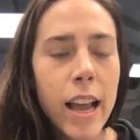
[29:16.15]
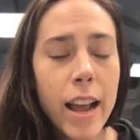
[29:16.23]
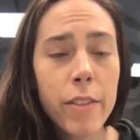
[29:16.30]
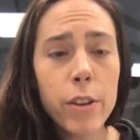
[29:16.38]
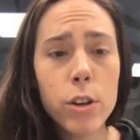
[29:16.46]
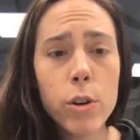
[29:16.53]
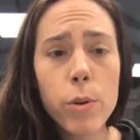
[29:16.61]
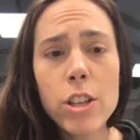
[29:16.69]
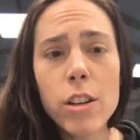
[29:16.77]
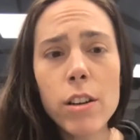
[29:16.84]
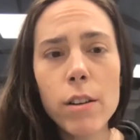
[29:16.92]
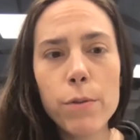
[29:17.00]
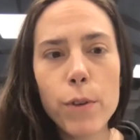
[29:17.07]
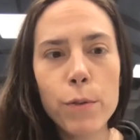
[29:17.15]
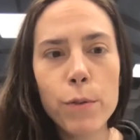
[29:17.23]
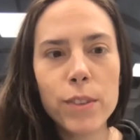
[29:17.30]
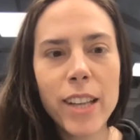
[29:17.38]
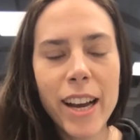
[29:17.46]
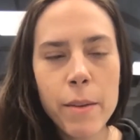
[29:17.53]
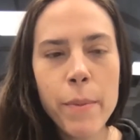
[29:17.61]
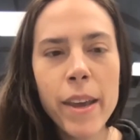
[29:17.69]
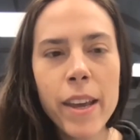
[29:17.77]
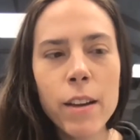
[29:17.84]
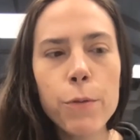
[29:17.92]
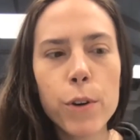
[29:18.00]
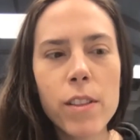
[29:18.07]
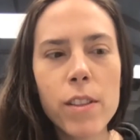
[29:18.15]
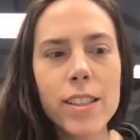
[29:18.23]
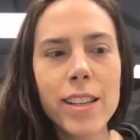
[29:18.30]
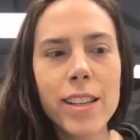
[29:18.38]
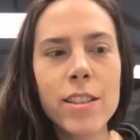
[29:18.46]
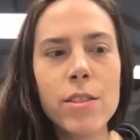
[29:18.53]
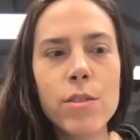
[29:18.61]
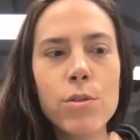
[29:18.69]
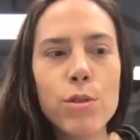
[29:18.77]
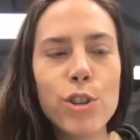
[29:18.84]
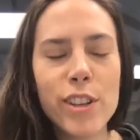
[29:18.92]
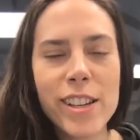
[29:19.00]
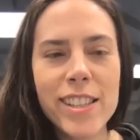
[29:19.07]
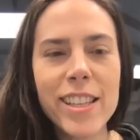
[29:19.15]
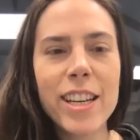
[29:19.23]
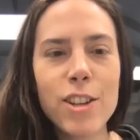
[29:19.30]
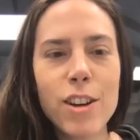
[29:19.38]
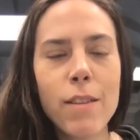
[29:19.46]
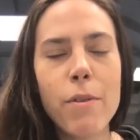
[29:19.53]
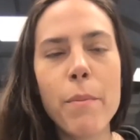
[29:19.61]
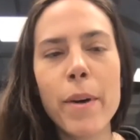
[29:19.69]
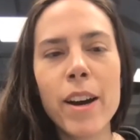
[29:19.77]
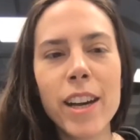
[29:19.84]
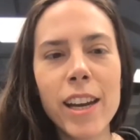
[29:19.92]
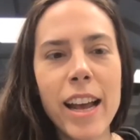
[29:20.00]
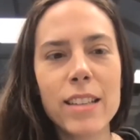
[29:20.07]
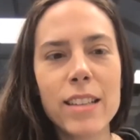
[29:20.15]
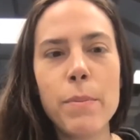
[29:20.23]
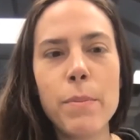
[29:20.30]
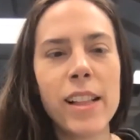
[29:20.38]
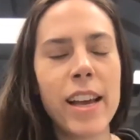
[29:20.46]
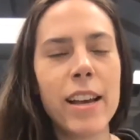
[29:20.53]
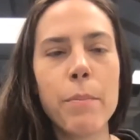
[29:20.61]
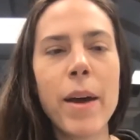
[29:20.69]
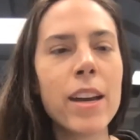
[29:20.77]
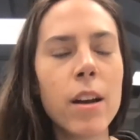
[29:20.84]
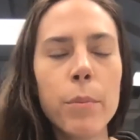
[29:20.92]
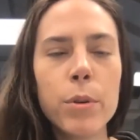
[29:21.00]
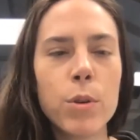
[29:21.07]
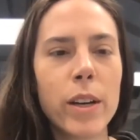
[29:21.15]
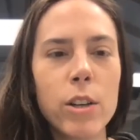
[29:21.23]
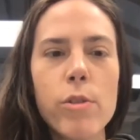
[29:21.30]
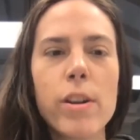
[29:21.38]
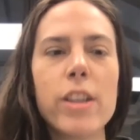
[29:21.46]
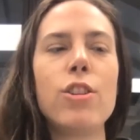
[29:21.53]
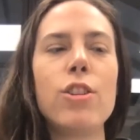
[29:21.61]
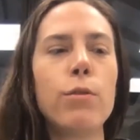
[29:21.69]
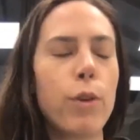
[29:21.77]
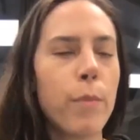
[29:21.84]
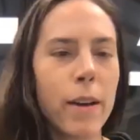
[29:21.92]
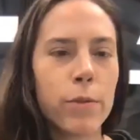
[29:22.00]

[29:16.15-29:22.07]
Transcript: And the question of timing for this institutionalization of the market has been like my number one question from